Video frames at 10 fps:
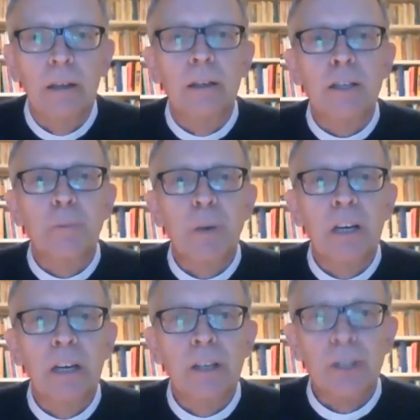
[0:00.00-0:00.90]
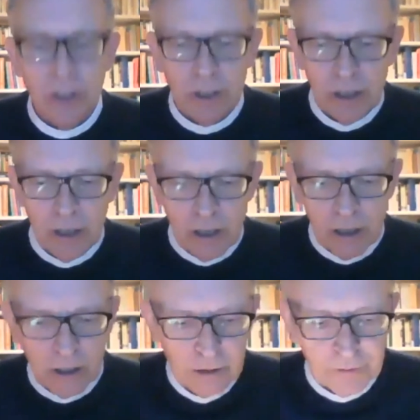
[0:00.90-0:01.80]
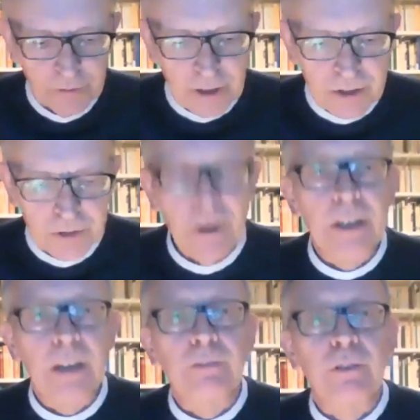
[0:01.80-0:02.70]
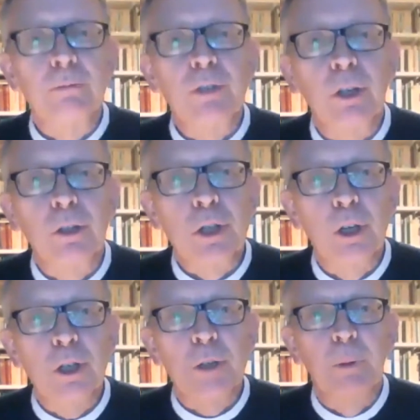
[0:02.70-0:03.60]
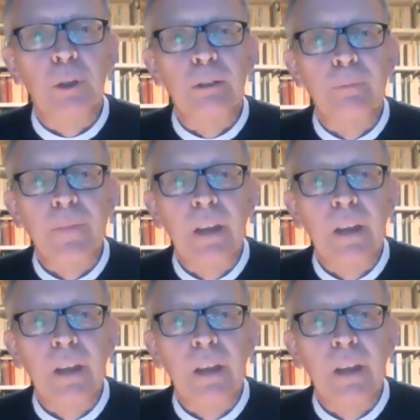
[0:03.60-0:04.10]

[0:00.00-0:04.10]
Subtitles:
And it's because of this reading from John's Gospel